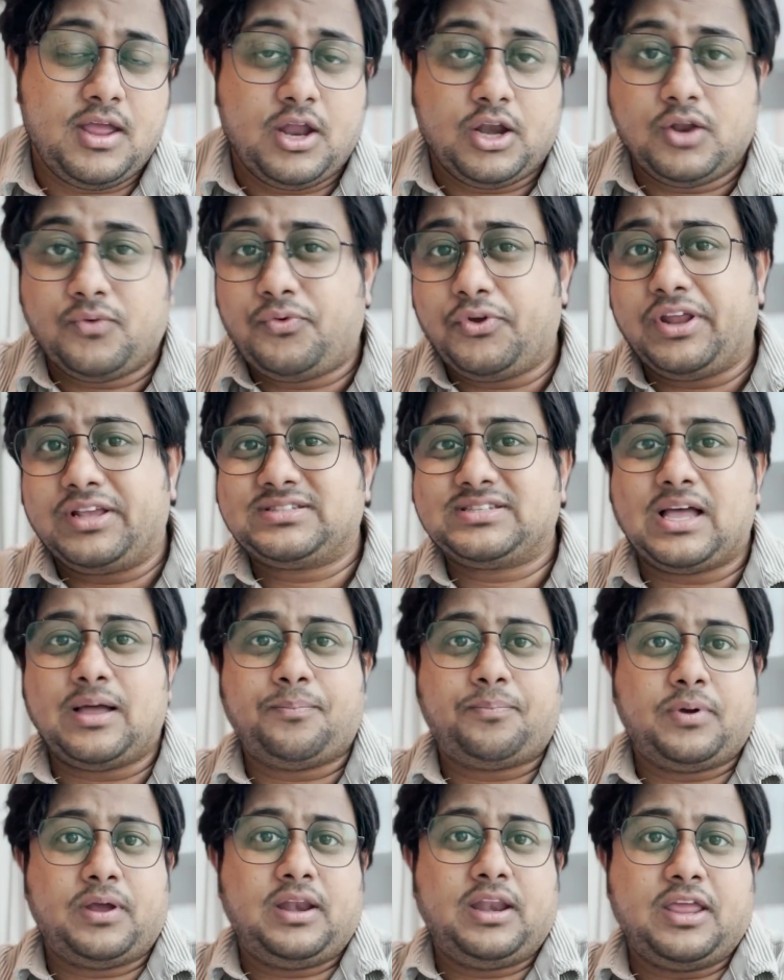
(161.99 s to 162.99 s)
Now, for
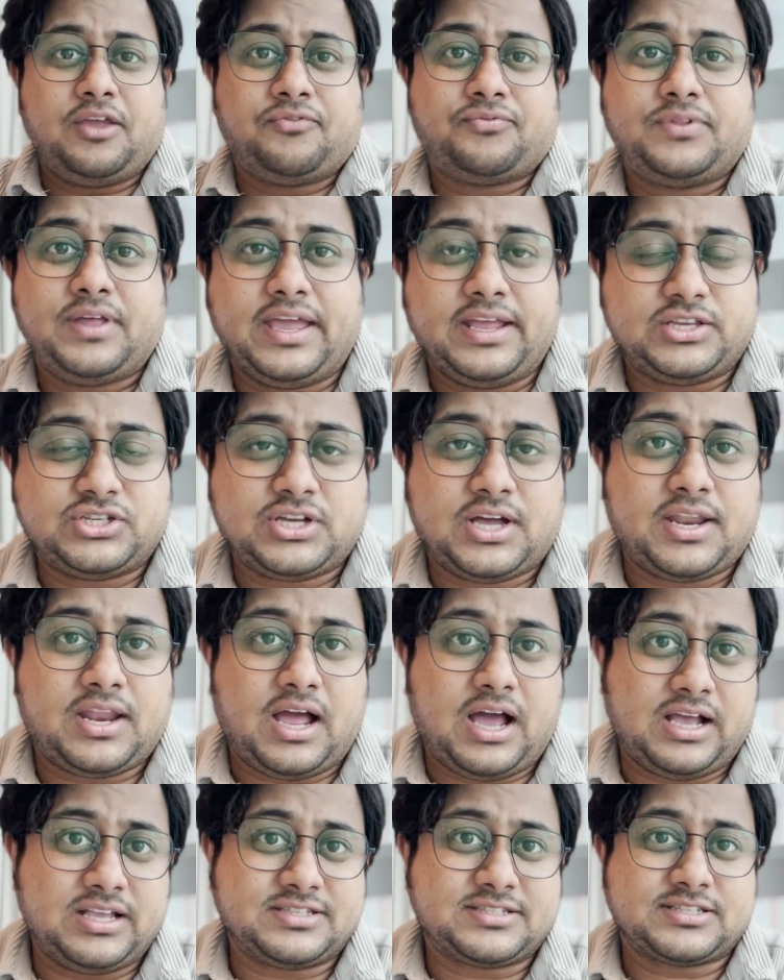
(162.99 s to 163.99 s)
example, if the HR
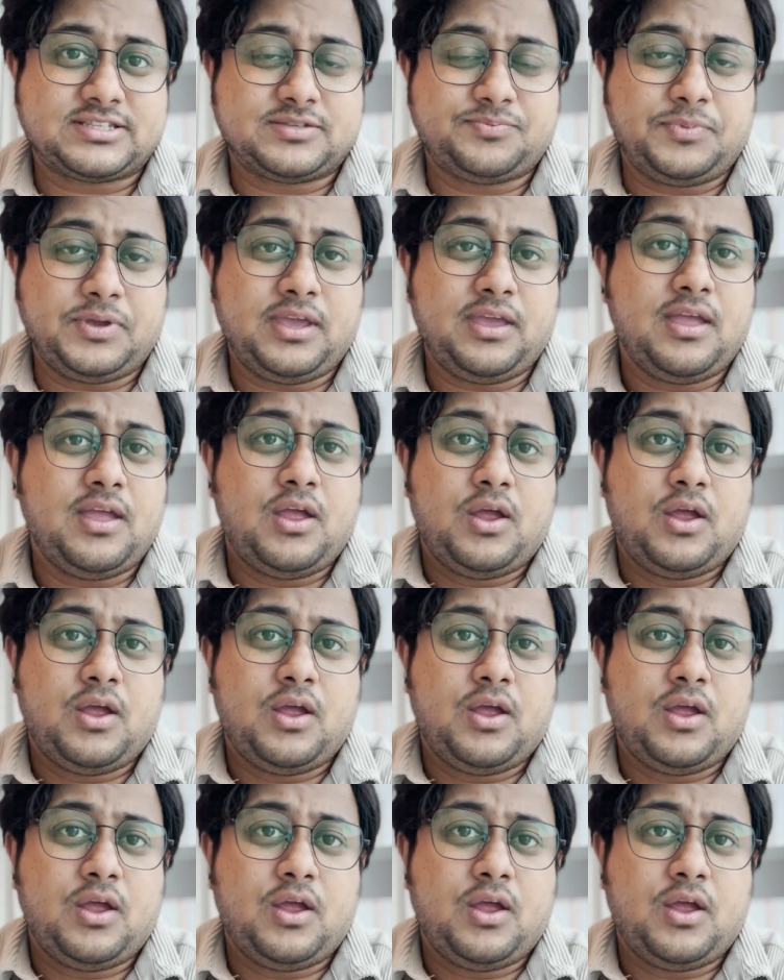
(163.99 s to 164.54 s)
asks me,